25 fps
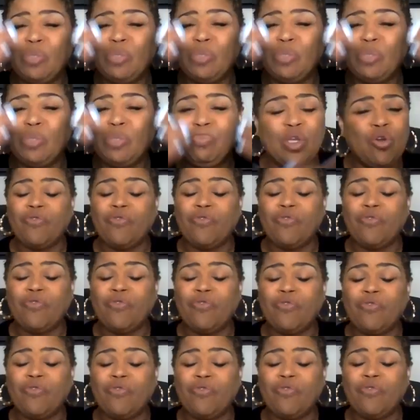these
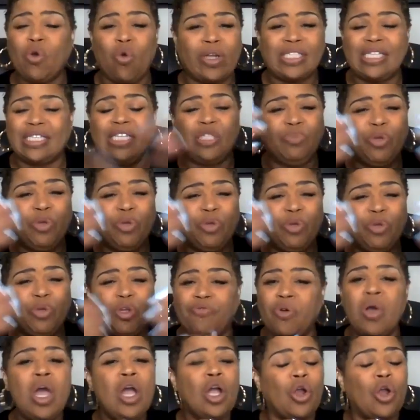beautiful courses and these
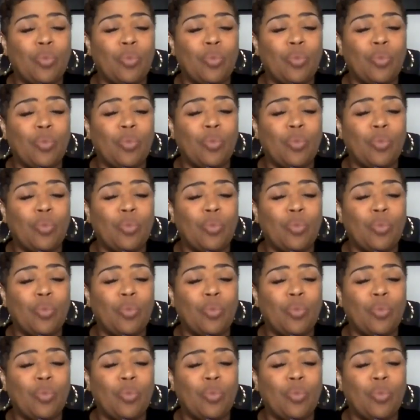beautiful